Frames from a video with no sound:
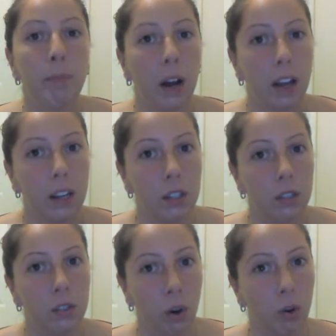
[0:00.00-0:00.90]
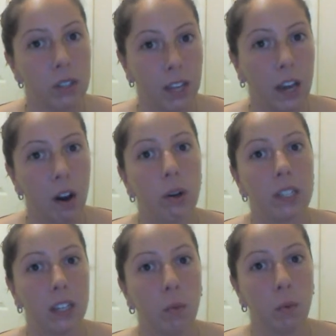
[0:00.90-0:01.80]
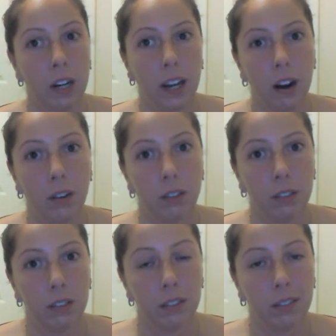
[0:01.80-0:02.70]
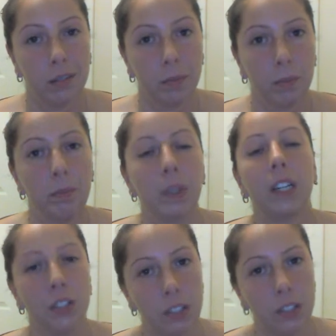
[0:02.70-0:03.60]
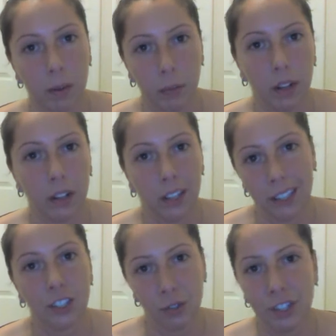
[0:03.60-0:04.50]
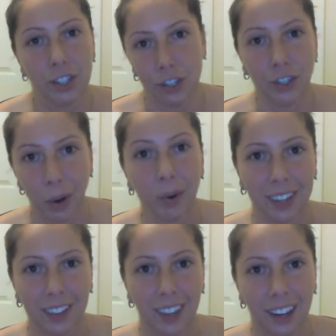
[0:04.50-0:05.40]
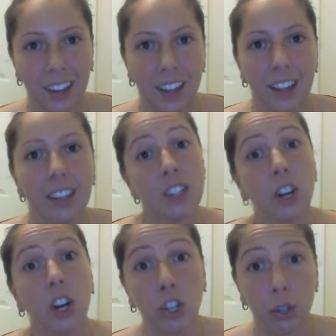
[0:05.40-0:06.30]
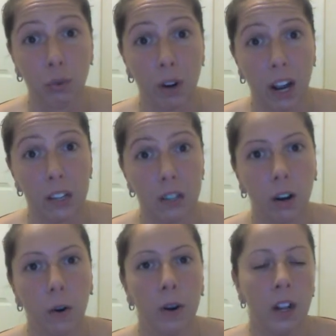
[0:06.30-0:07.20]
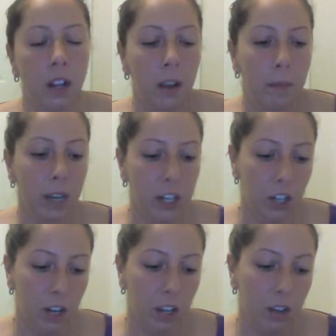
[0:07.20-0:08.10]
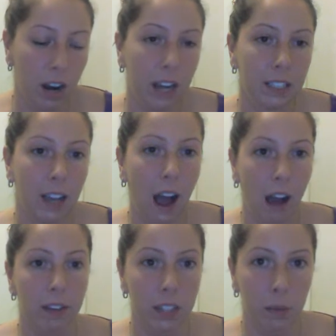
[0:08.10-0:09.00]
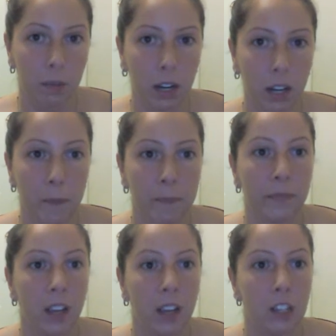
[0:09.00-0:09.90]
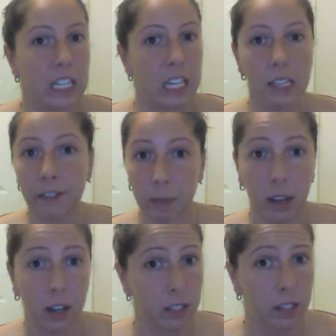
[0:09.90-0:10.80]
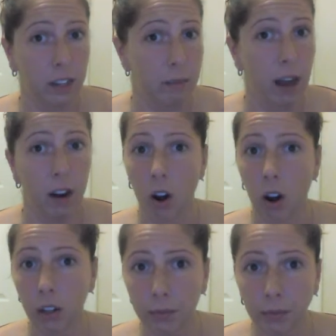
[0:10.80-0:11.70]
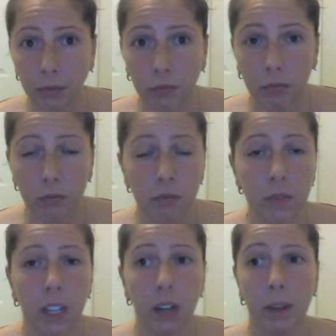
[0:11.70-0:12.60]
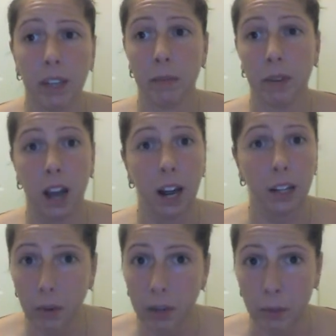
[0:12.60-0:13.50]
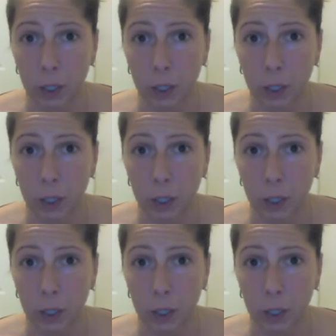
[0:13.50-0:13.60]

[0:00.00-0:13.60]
But don't say, oh, it didn't work out because you damn well, like, you just didn't do anything. That's on you, right? So make sure that you guys have somebody. It doesn't have to be on our team at all. It can be anyone